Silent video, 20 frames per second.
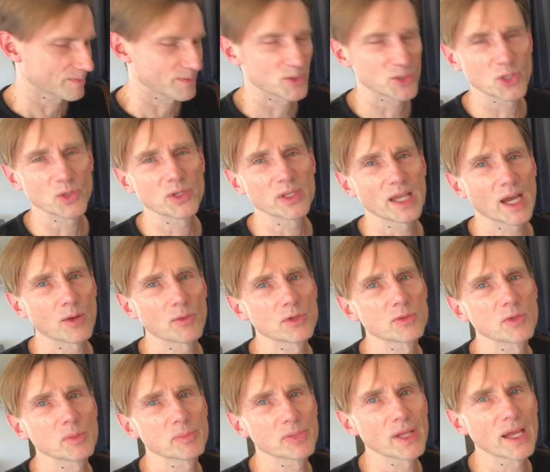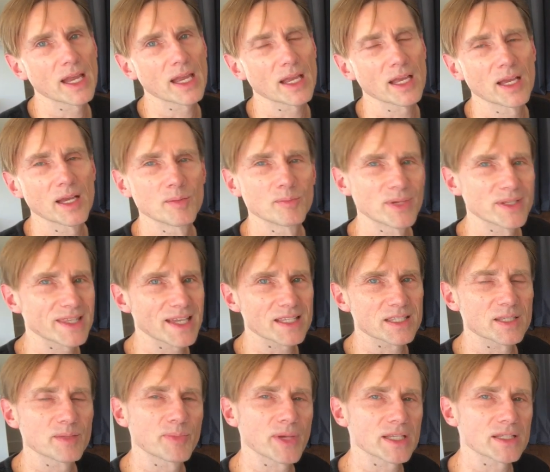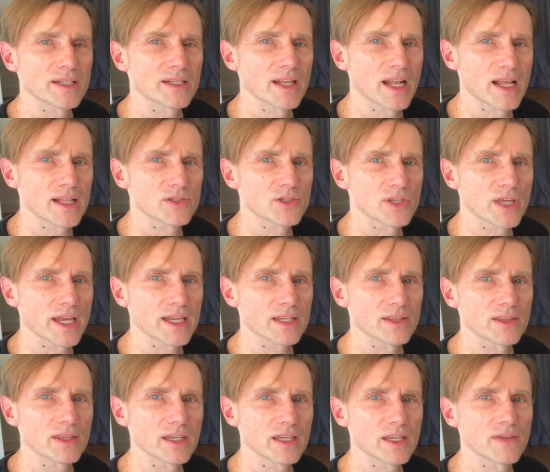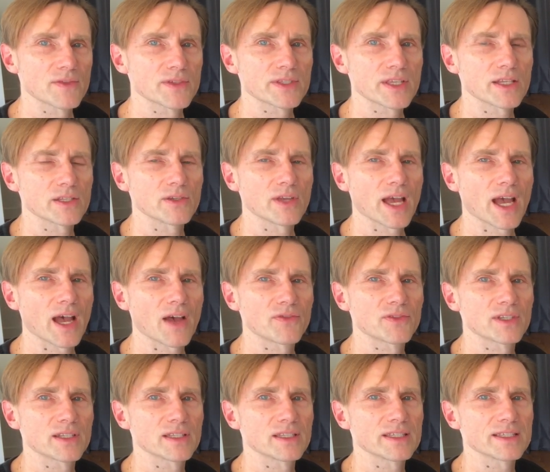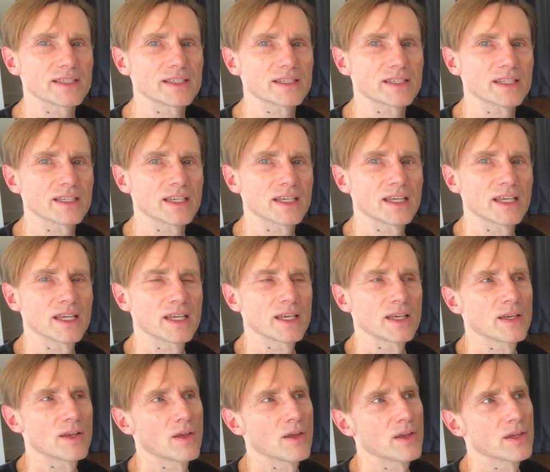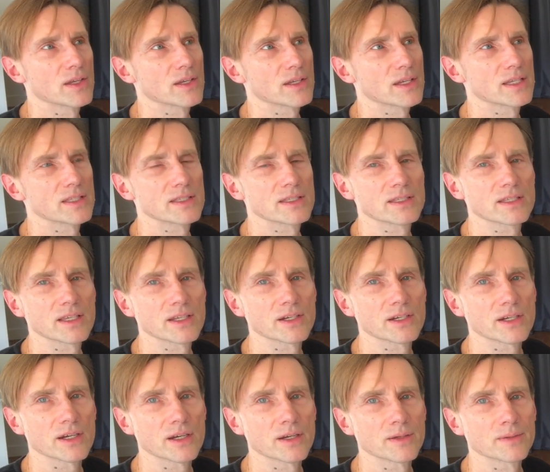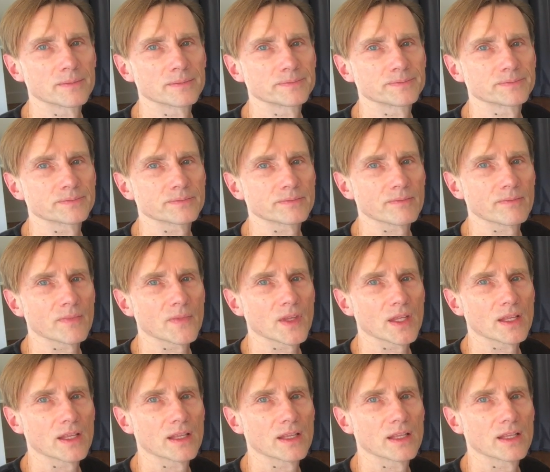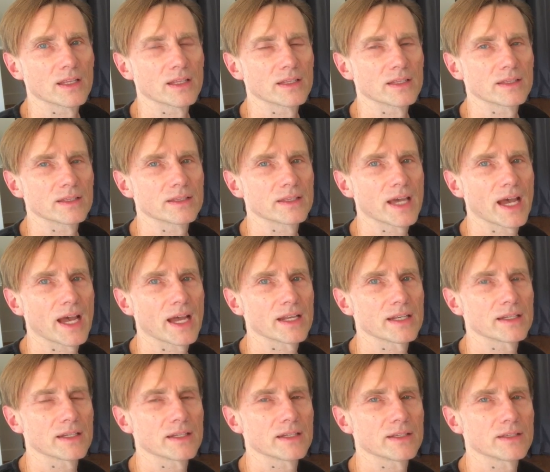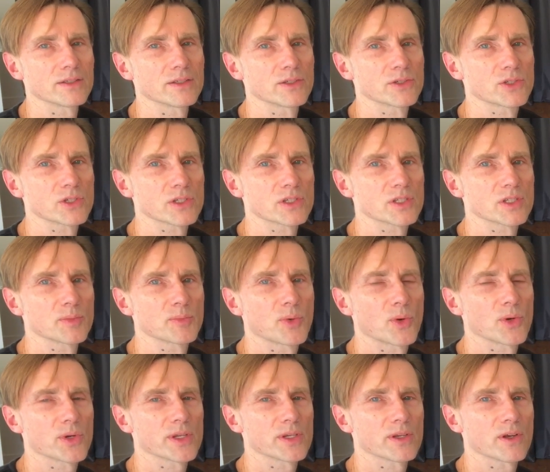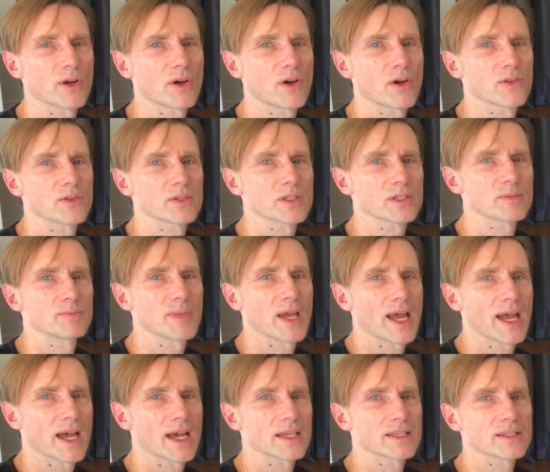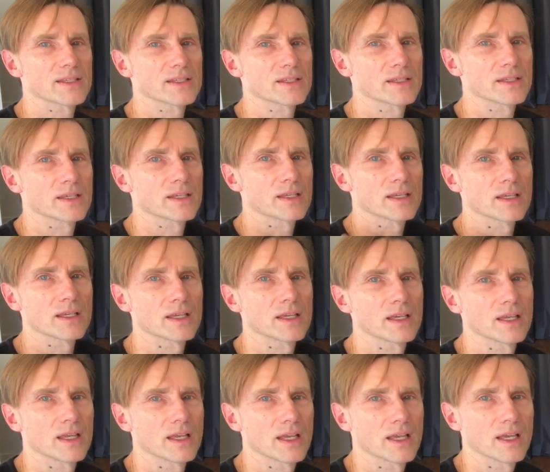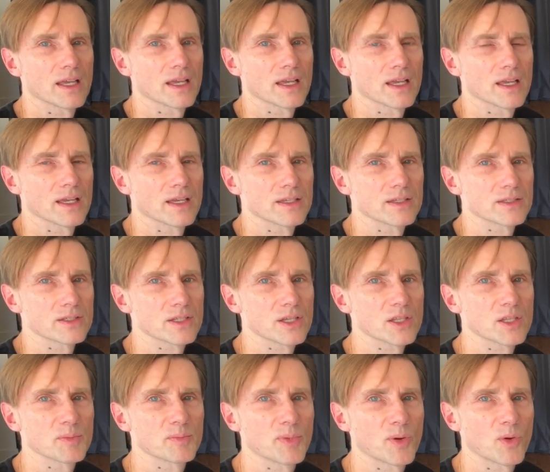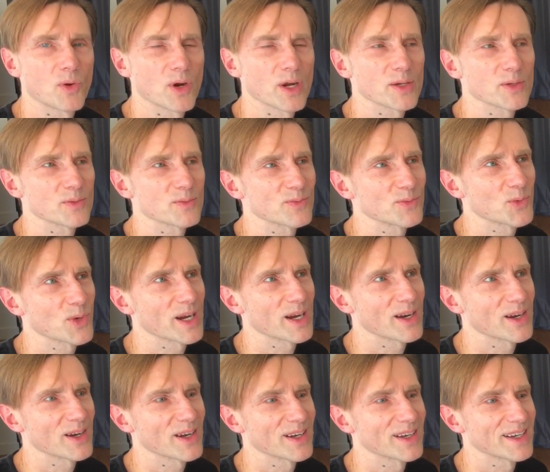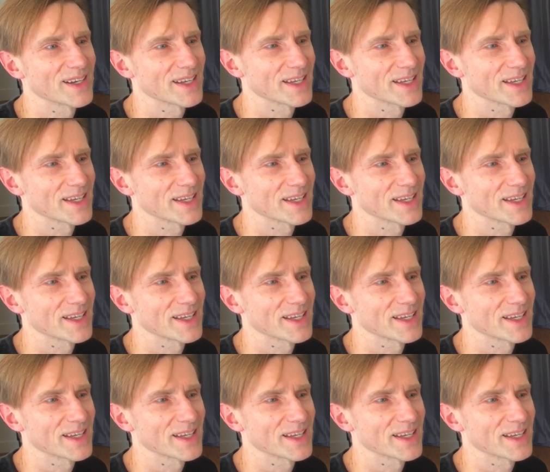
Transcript: doing that when we play, but that's the best analogy I can think of, is that you have to at least consider that you're just supporting all this mass to the point where